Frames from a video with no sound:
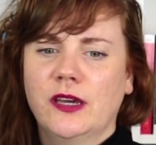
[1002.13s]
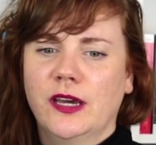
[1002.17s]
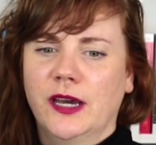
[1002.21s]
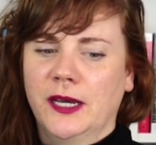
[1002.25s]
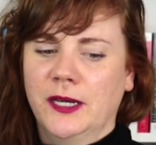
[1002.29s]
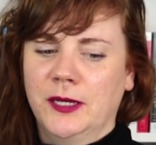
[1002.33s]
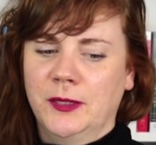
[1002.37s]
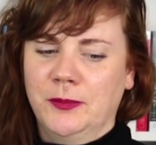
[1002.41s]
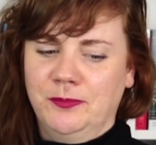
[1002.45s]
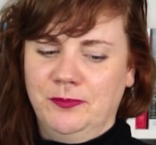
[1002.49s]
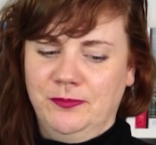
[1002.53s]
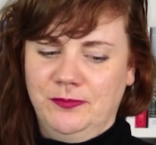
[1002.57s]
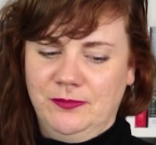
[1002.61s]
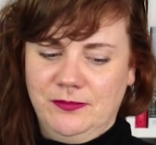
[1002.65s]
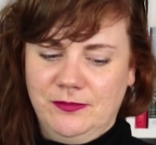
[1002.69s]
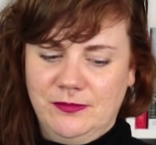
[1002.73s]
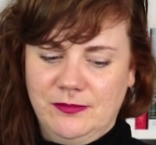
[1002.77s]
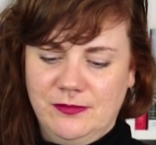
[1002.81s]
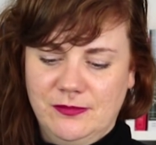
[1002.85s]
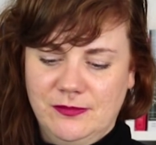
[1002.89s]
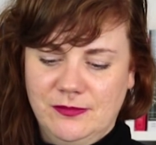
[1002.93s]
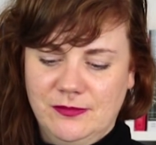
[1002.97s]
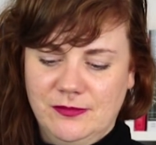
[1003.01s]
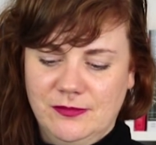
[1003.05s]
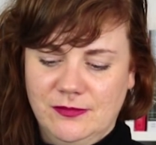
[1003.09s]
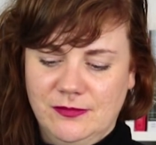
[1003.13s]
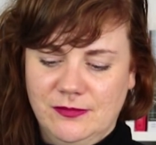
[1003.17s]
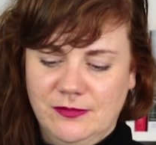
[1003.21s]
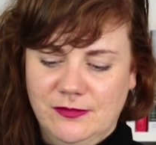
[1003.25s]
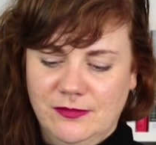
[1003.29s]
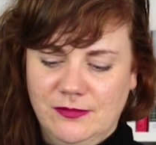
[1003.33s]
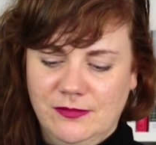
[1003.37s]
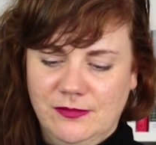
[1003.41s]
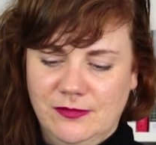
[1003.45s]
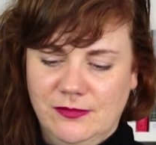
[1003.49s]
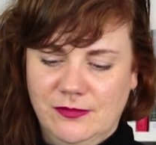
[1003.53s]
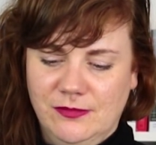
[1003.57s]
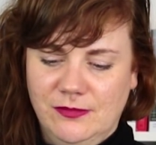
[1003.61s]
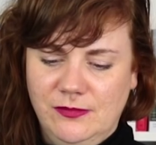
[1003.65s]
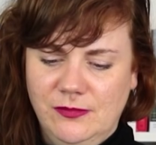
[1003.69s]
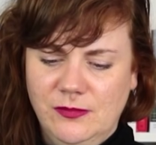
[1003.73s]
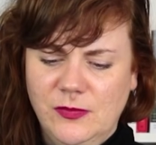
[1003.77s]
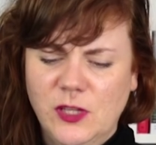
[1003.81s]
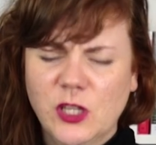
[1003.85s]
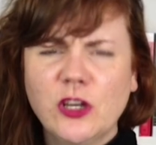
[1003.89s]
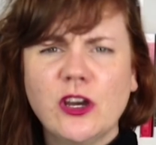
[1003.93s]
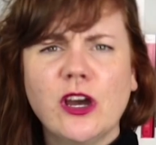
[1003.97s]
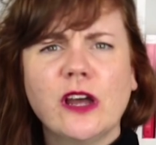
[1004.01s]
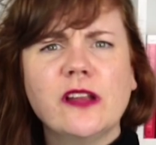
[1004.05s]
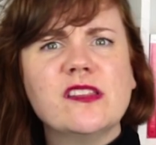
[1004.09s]

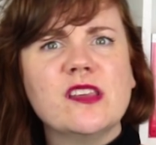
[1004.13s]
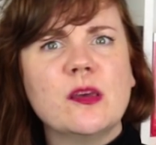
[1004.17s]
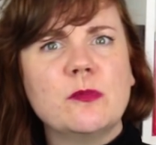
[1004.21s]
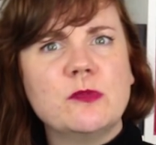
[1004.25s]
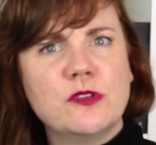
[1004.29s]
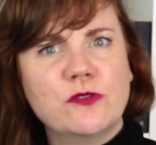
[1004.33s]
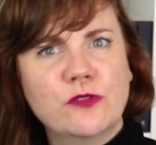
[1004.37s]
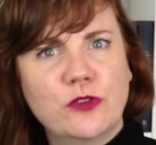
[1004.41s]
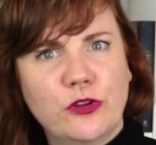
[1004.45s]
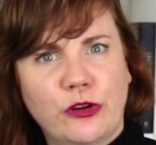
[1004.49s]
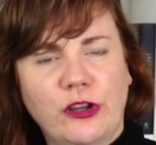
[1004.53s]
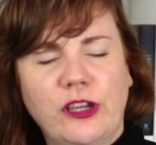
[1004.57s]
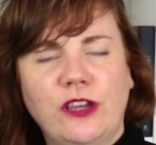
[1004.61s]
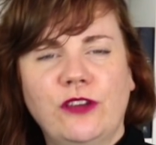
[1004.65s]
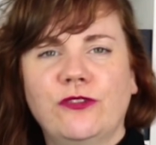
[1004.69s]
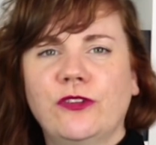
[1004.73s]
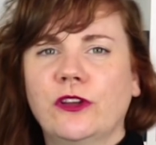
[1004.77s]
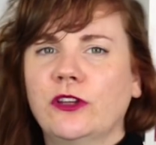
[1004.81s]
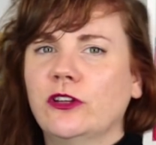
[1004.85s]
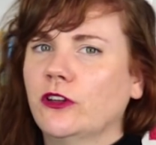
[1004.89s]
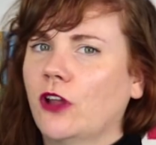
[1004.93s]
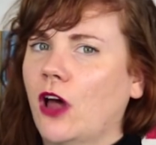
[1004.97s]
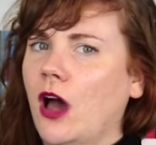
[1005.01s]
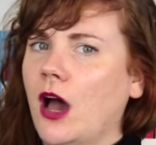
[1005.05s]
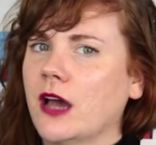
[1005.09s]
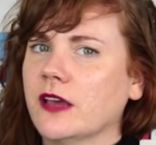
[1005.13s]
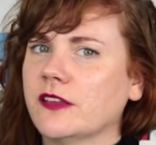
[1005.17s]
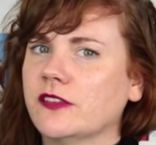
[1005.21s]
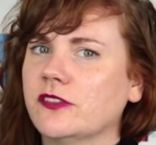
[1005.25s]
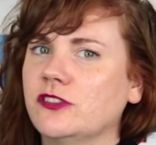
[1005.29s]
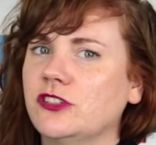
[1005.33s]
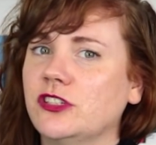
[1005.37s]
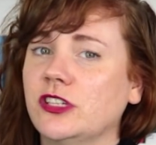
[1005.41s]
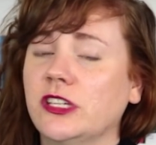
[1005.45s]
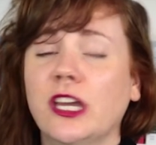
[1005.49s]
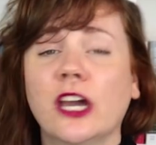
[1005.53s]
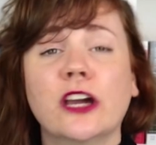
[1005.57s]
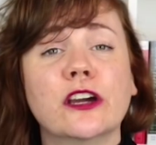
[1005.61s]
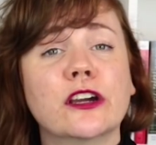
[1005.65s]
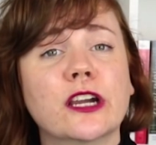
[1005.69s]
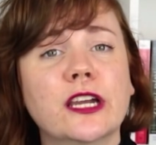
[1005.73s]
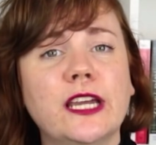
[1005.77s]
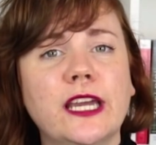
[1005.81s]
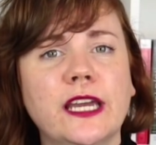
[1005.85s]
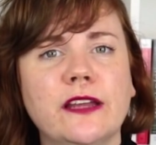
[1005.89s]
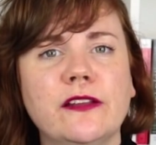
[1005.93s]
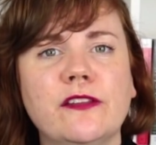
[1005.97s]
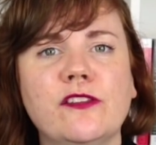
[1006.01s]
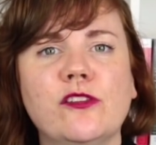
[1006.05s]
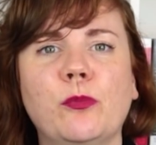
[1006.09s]
the concept of grief and loss to younger
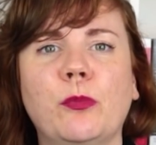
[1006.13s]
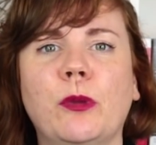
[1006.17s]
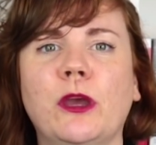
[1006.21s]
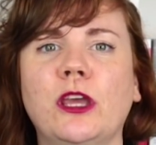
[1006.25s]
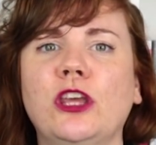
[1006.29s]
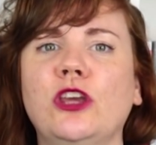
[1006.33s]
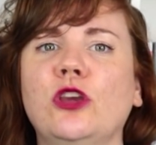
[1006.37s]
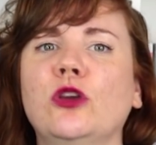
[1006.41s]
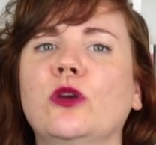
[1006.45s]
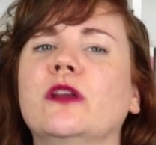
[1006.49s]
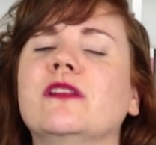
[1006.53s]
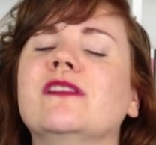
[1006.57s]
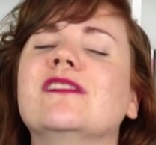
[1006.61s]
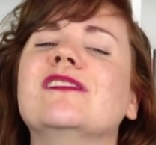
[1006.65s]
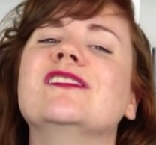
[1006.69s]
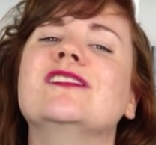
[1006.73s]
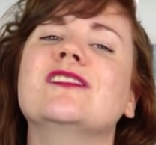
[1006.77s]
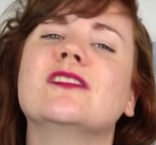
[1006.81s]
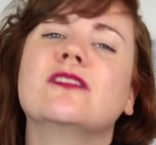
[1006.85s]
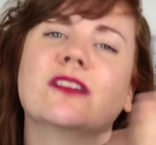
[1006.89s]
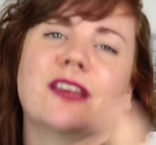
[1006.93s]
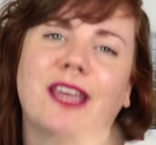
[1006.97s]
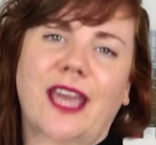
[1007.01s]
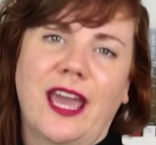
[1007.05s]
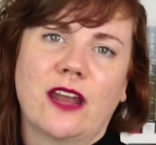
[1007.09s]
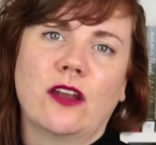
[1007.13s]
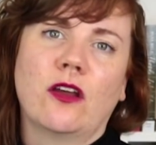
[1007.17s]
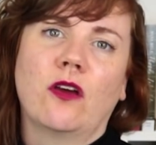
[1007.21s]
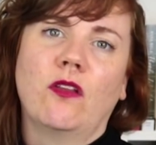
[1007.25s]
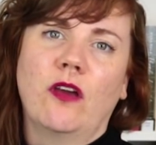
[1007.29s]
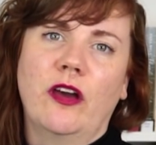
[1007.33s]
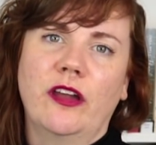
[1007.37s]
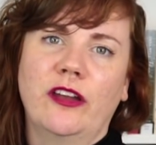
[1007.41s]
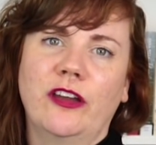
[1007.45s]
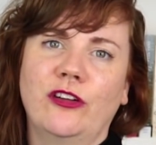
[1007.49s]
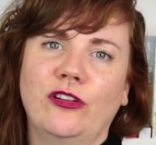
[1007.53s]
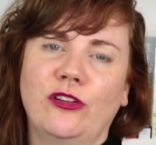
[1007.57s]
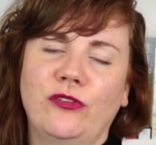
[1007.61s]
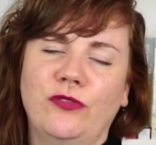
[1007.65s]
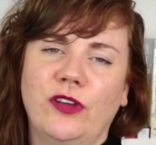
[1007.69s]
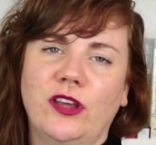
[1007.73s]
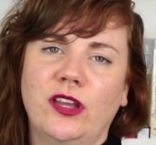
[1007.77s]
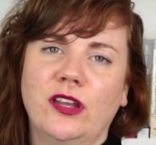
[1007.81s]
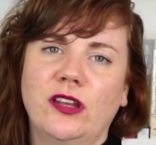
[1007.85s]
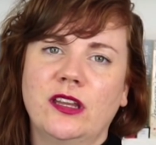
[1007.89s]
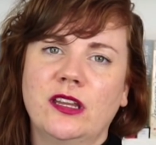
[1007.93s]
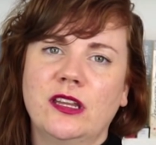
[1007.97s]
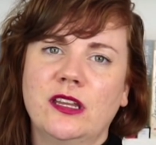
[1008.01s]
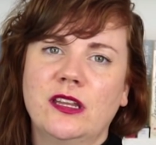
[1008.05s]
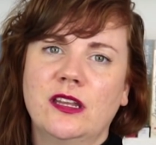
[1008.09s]
kids, but you can still get a lot out of
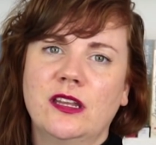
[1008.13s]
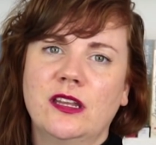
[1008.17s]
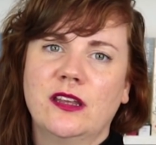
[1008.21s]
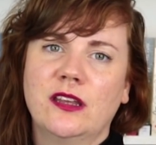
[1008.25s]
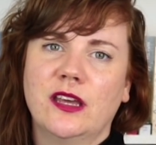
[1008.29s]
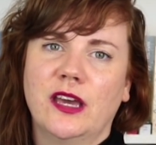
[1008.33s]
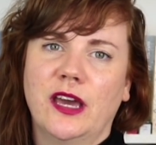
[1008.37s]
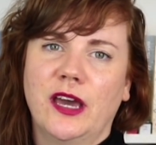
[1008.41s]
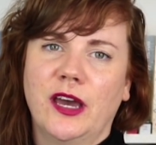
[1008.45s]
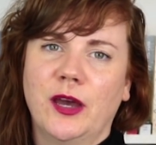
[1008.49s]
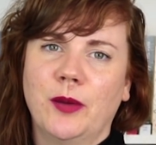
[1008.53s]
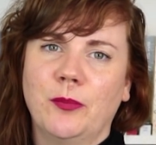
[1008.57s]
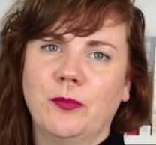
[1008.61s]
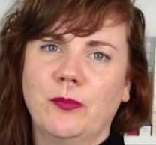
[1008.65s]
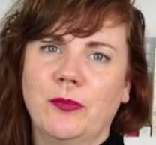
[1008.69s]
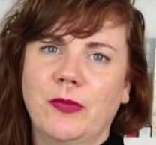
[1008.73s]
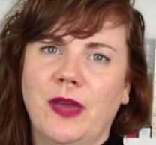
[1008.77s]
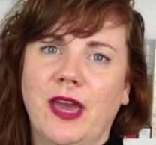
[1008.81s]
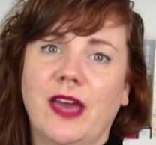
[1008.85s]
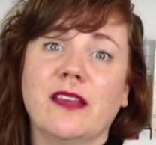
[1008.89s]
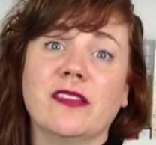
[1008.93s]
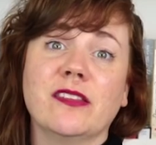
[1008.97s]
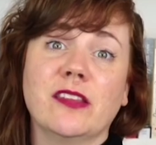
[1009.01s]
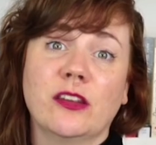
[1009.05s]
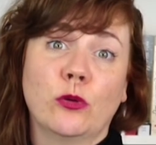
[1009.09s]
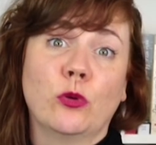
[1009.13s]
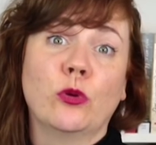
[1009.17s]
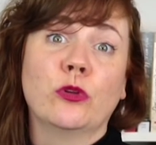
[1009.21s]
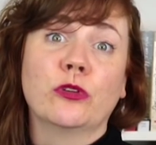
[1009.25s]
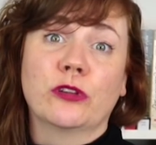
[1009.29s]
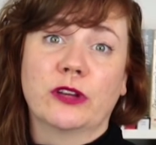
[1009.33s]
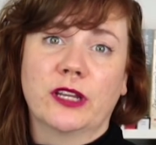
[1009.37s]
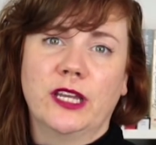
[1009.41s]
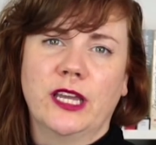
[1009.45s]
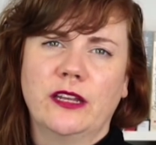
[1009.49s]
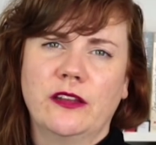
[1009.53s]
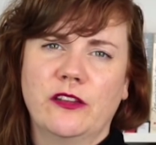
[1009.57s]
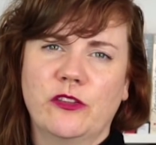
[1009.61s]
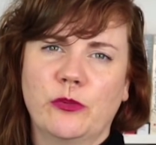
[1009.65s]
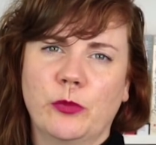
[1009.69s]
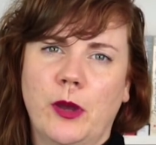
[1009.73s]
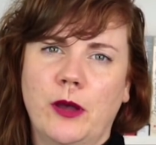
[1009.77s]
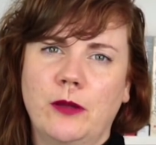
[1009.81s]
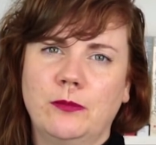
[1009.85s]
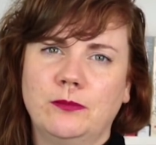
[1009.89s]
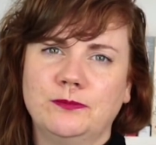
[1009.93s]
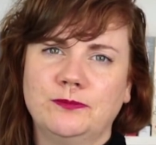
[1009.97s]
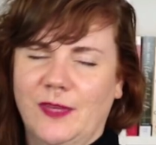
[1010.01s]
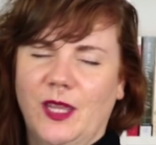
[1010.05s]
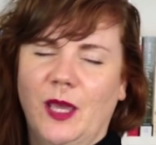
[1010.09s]
it as an older kid as
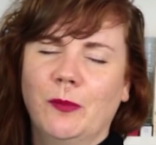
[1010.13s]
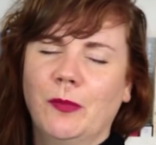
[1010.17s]
well.